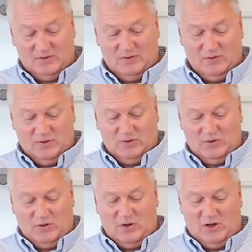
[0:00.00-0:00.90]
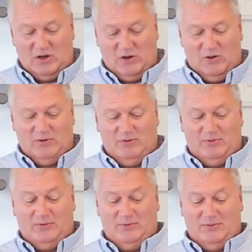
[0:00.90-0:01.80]

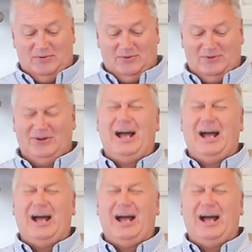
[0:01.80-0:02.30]
[no speech]